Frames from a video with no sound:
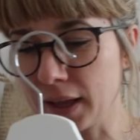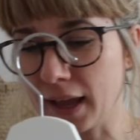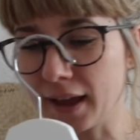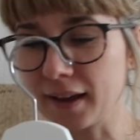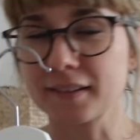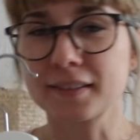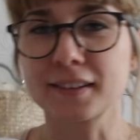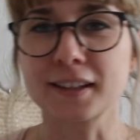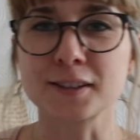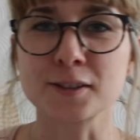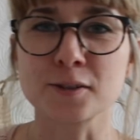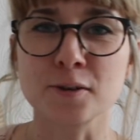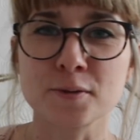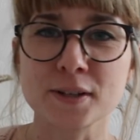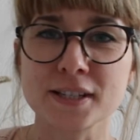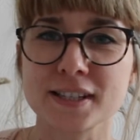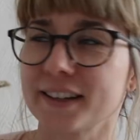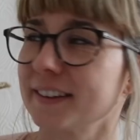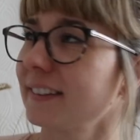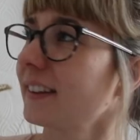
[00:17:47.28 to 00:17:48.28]
yeah, that's
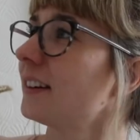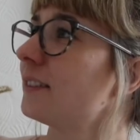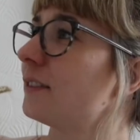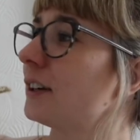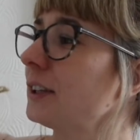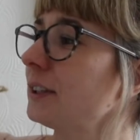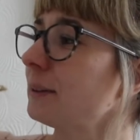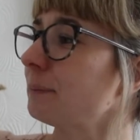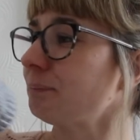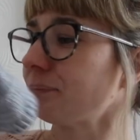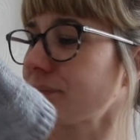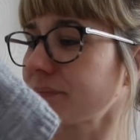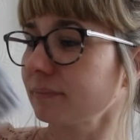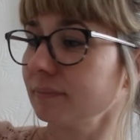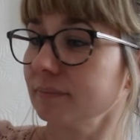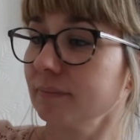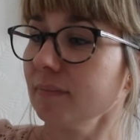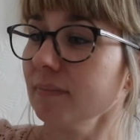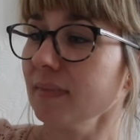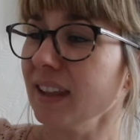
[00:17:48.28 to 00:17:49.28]
always like that, right?
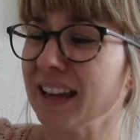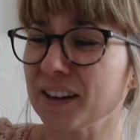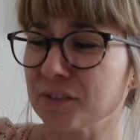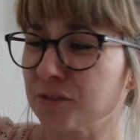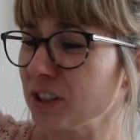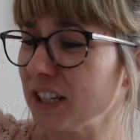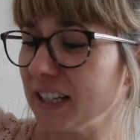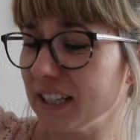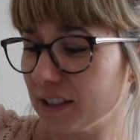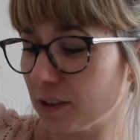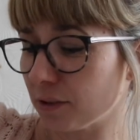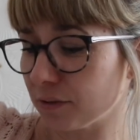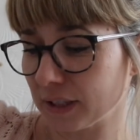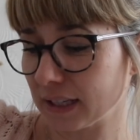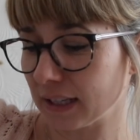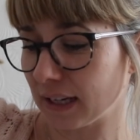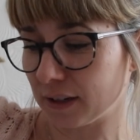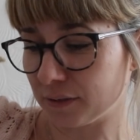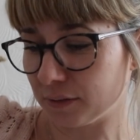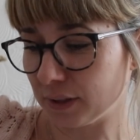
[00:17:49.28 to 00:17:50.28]
I really love
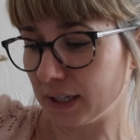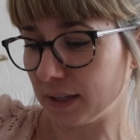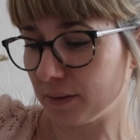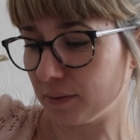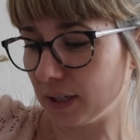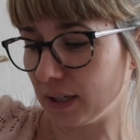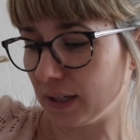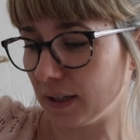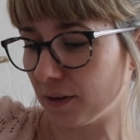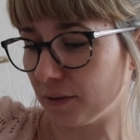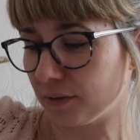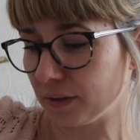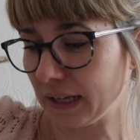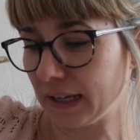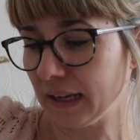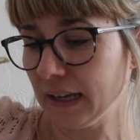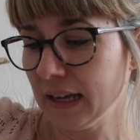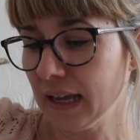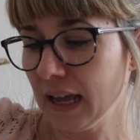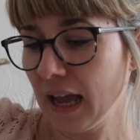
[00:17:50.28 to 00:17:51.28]
it. I really love
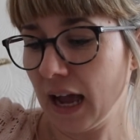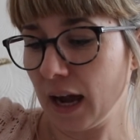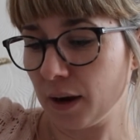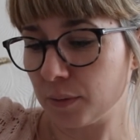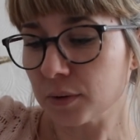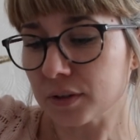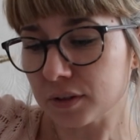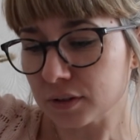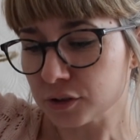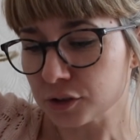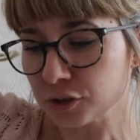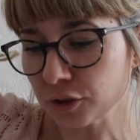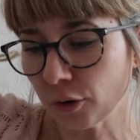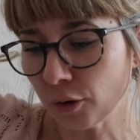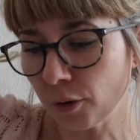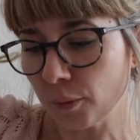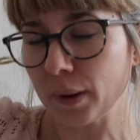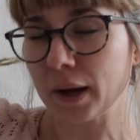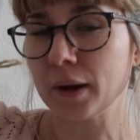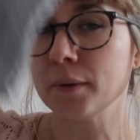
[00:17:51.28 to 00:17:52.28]
it. I wasn't
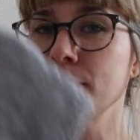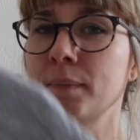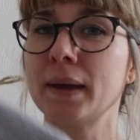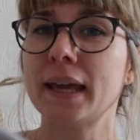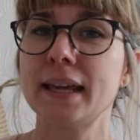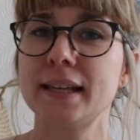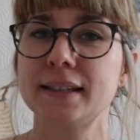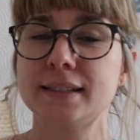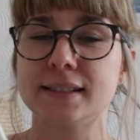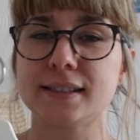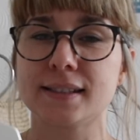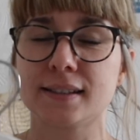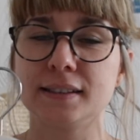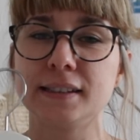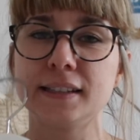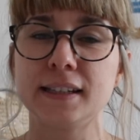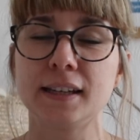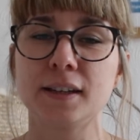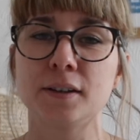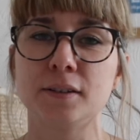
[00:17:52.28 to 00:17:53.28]
sure about
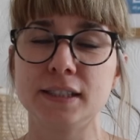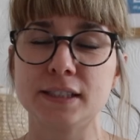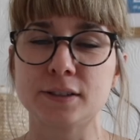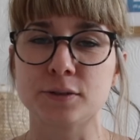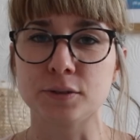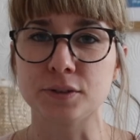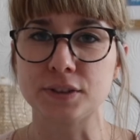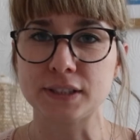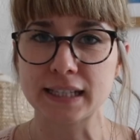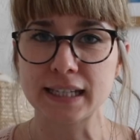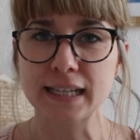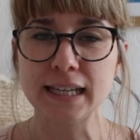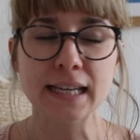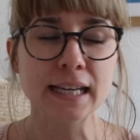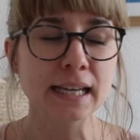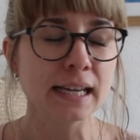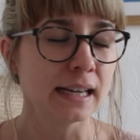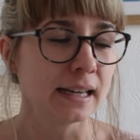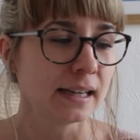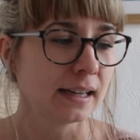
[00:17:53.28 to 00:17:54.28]
designing a little
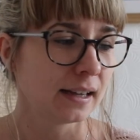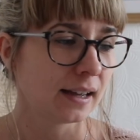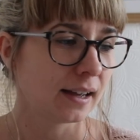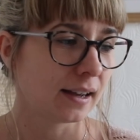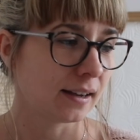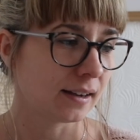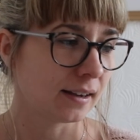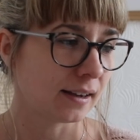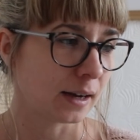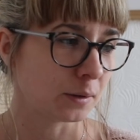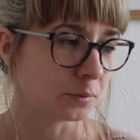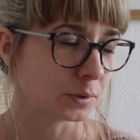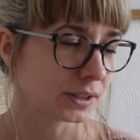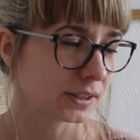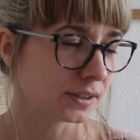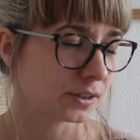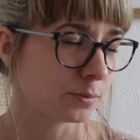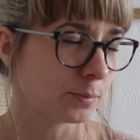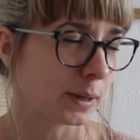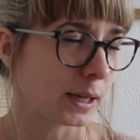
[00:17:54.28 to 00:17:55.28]
tee. I
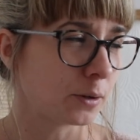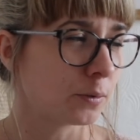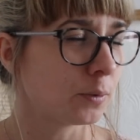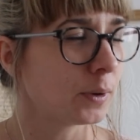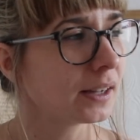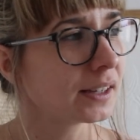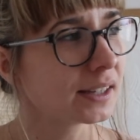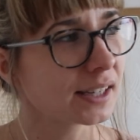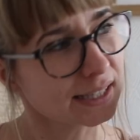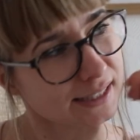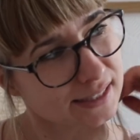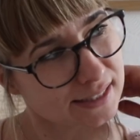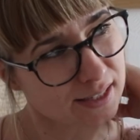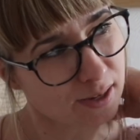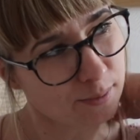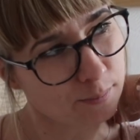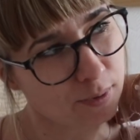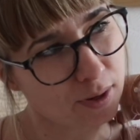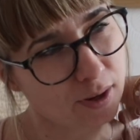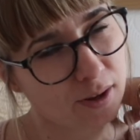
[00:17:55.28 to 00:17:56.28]
wanted to make one last
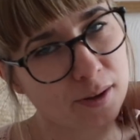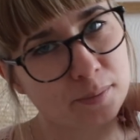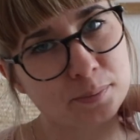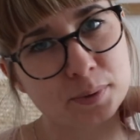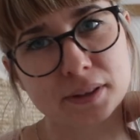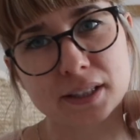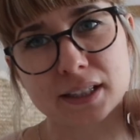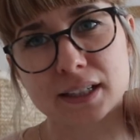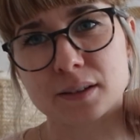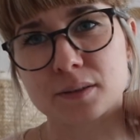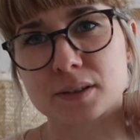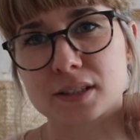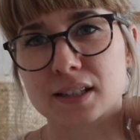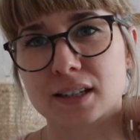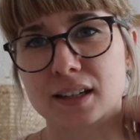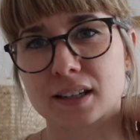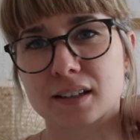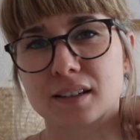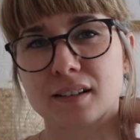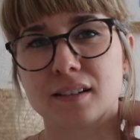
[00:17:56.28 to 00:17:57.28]
summer, but then I was
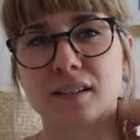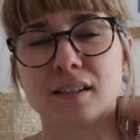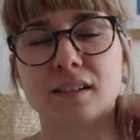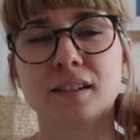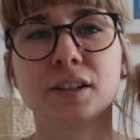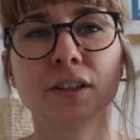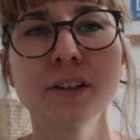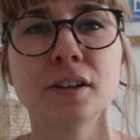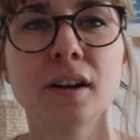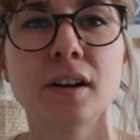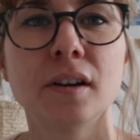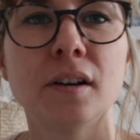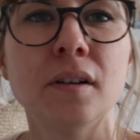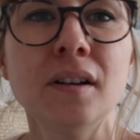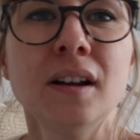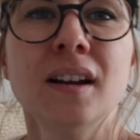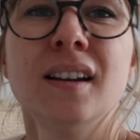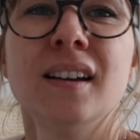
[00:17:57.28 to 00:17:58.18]
like, oh, you know,